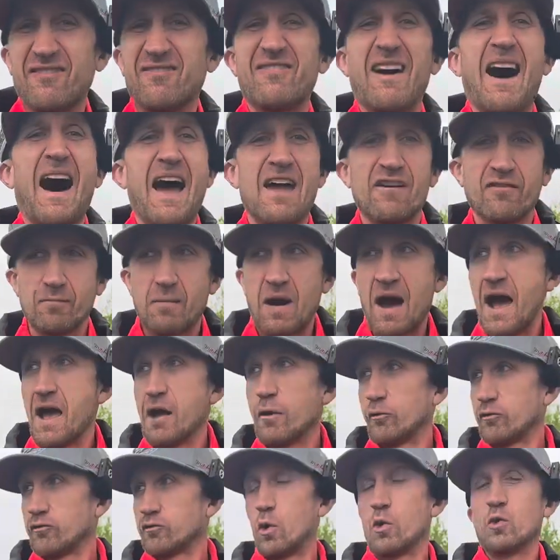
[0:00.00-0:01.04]
5
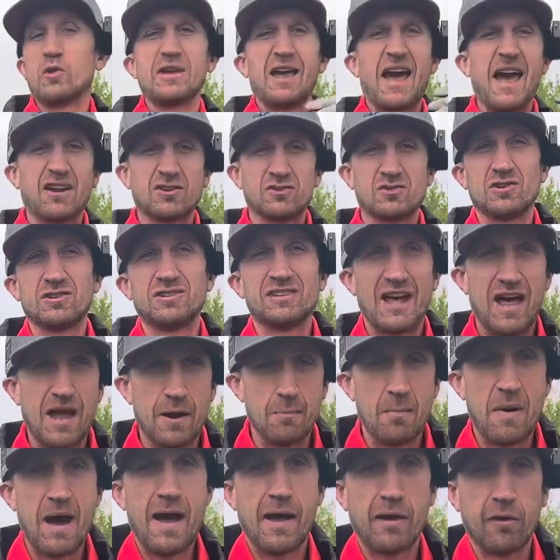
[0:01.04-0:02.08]
miles, go the extra 10
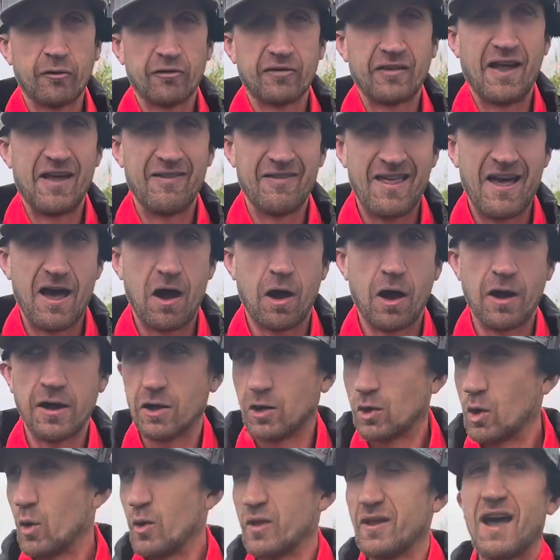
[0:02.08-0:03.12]
miles on that hike,
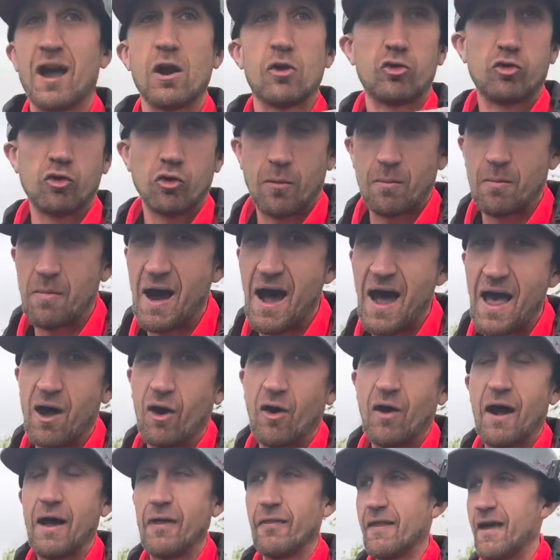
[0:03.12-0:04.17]
go the extra mile
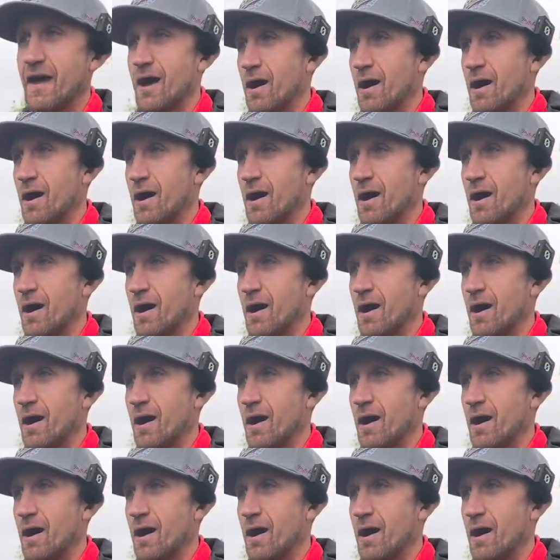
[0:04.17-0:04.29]
on that